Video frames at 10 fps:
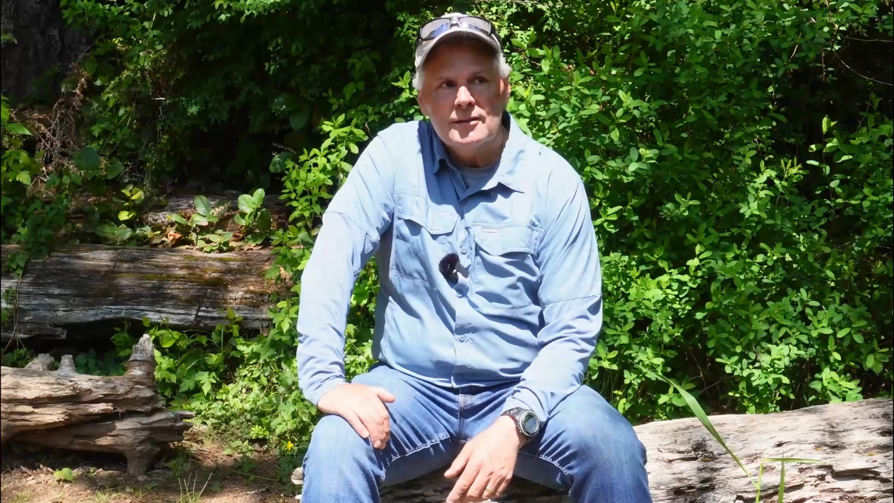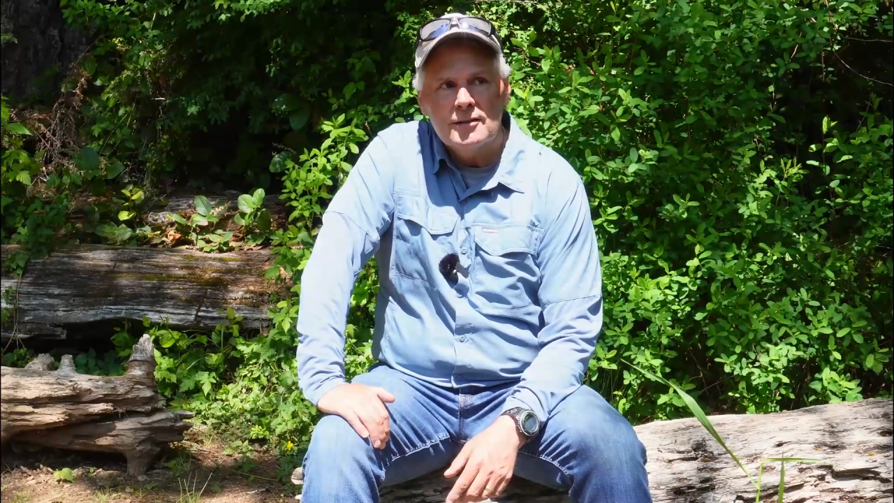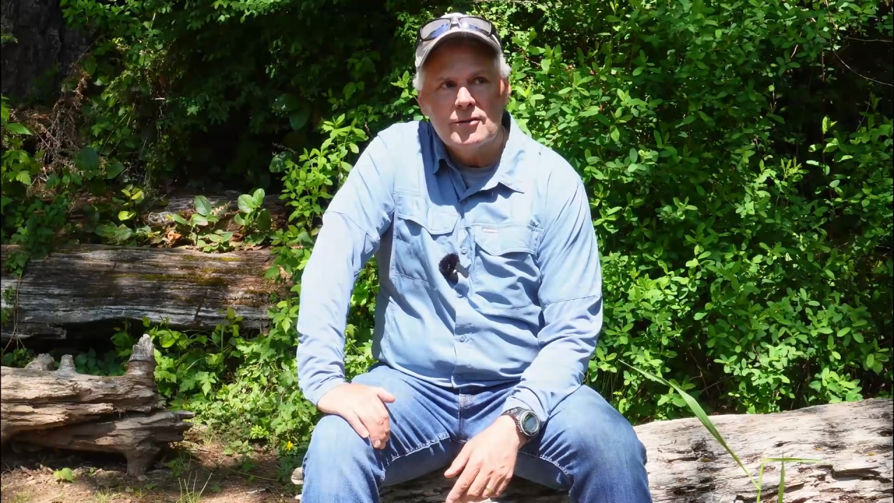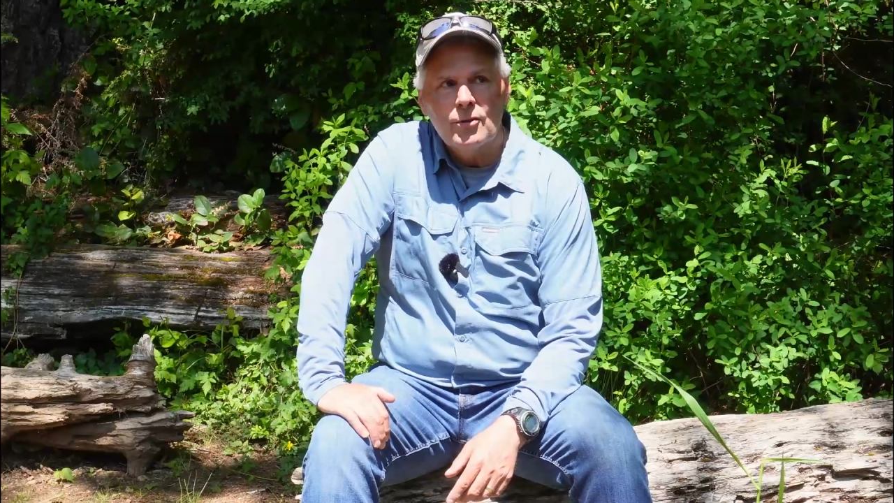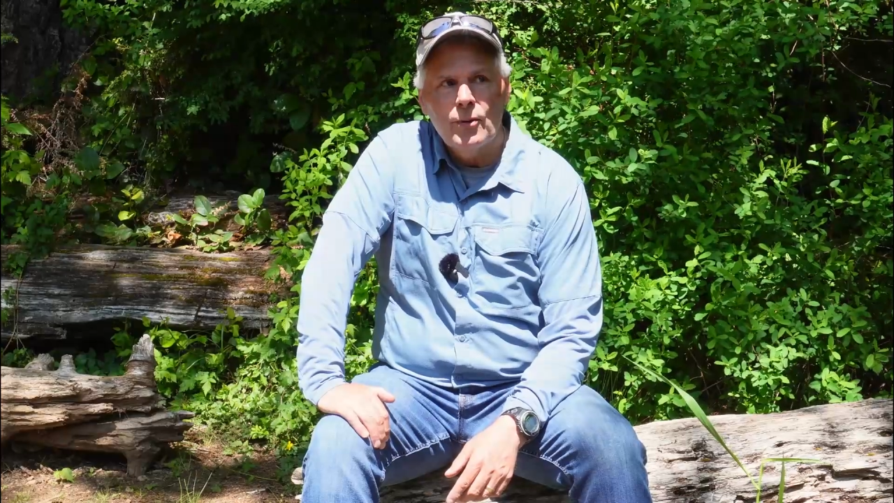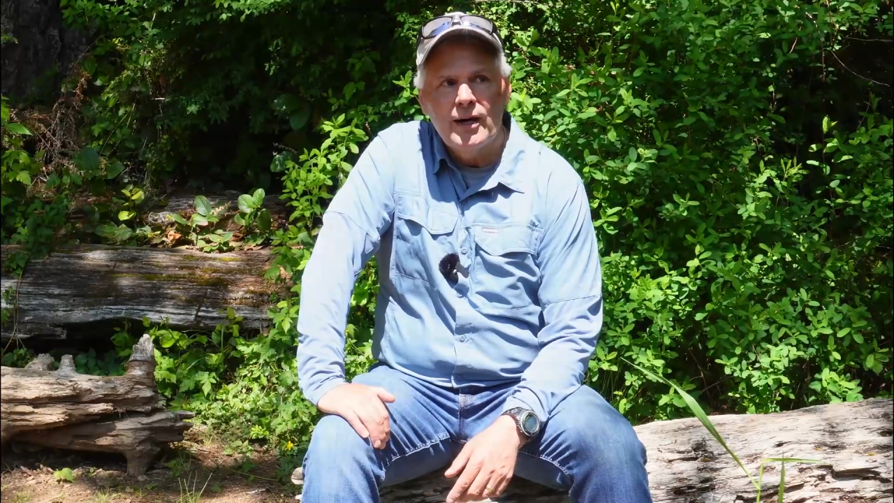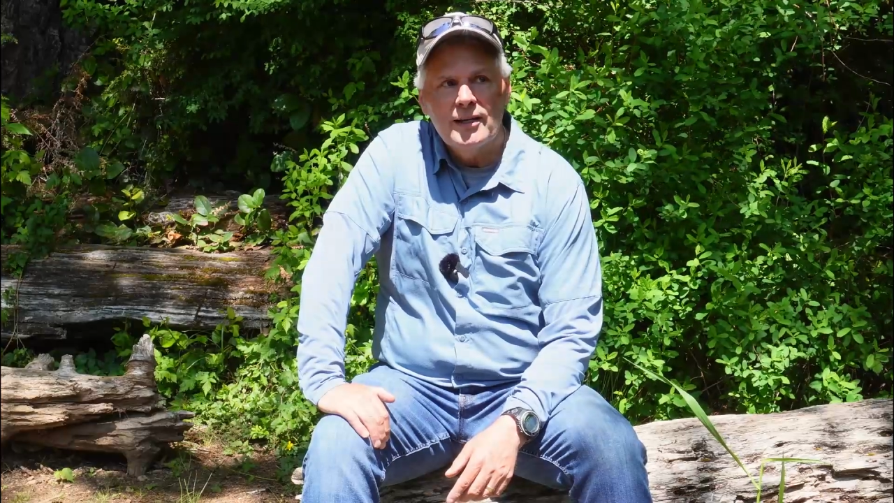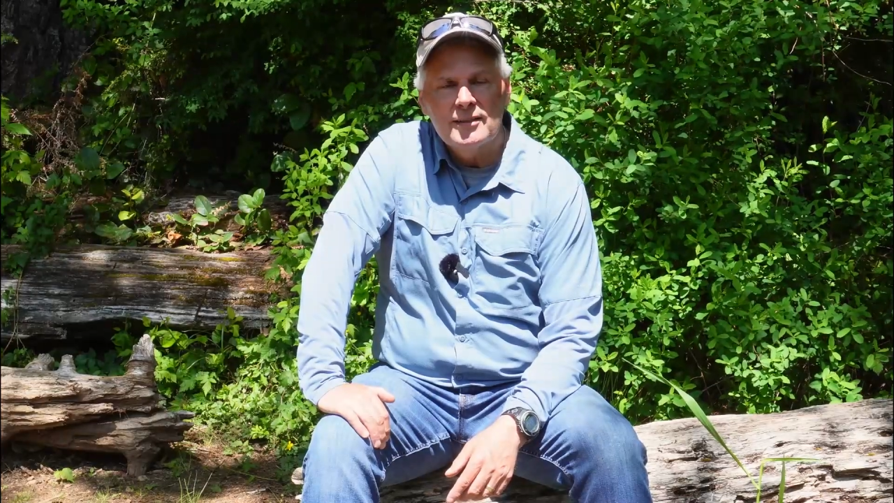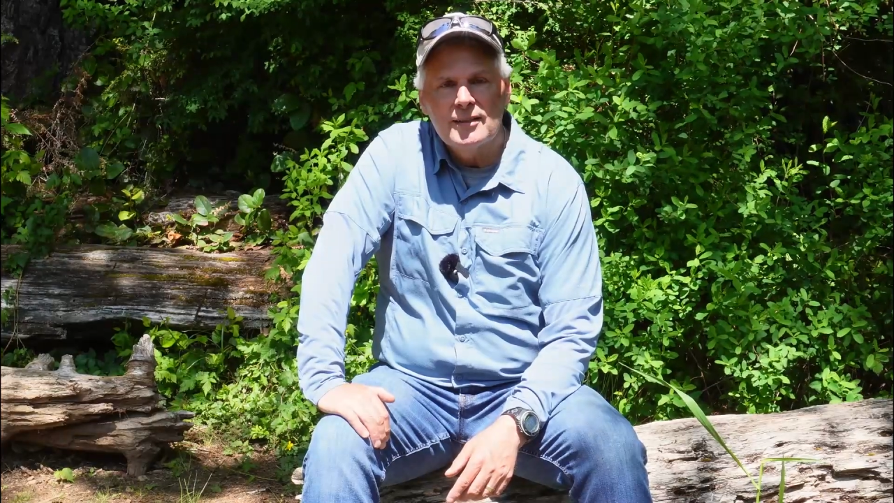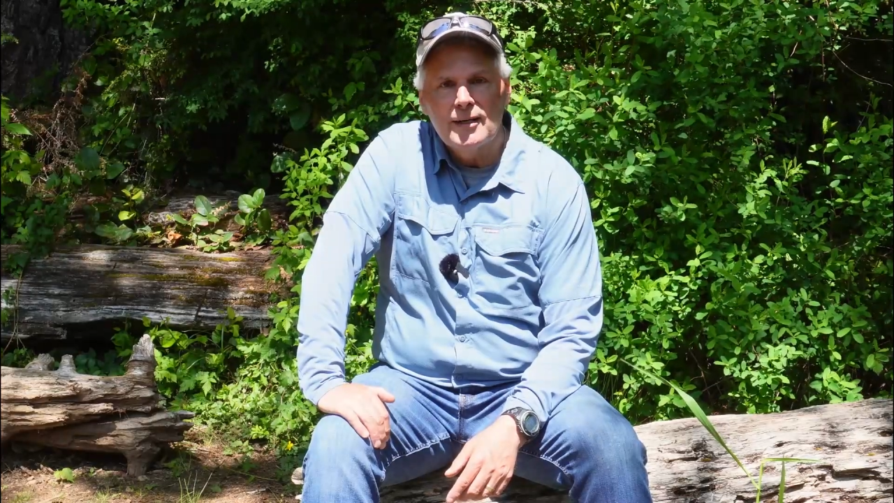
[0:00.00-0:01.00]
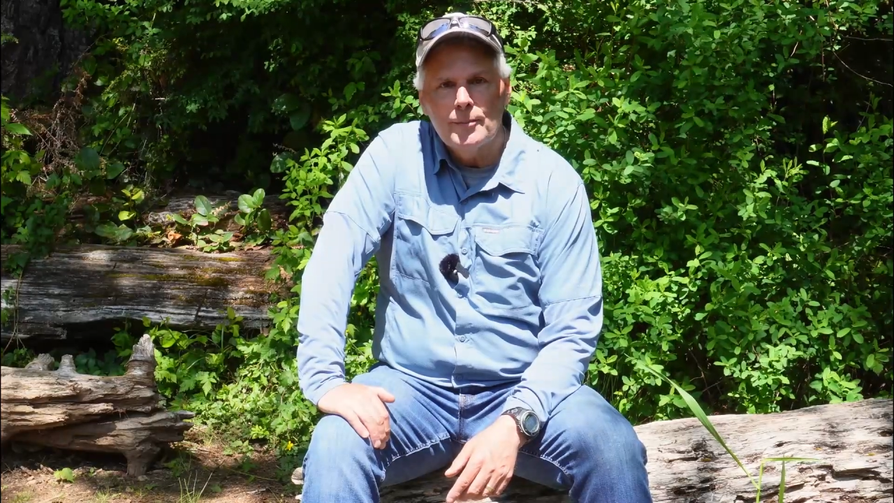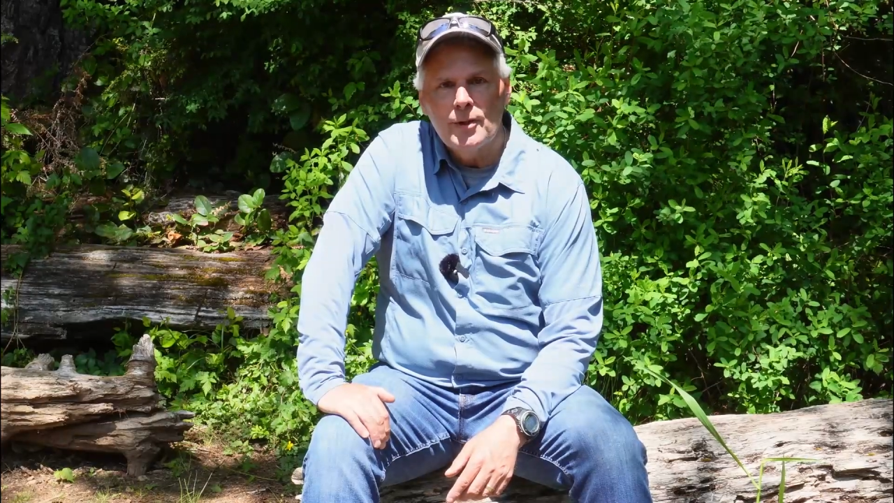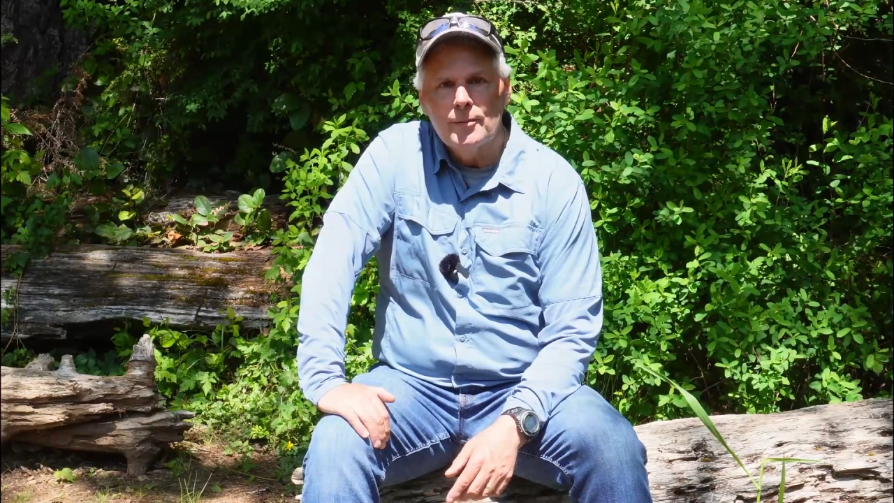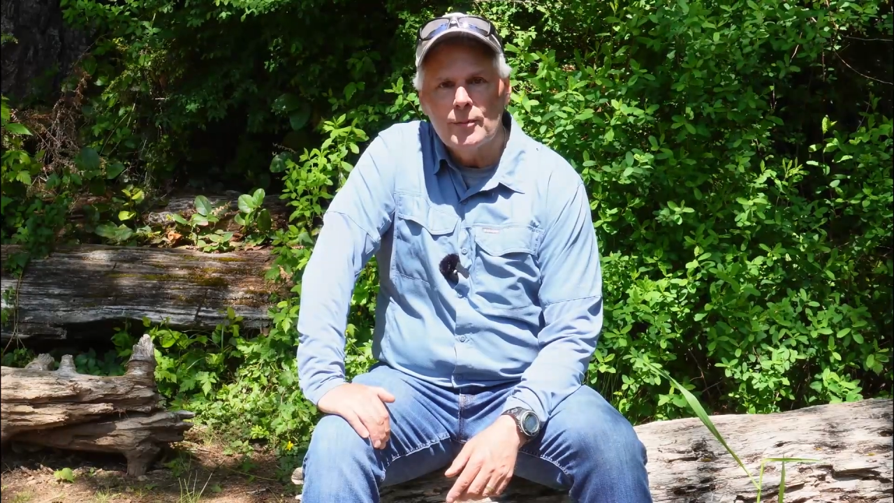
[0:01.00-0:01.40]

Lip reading: a little quiet time on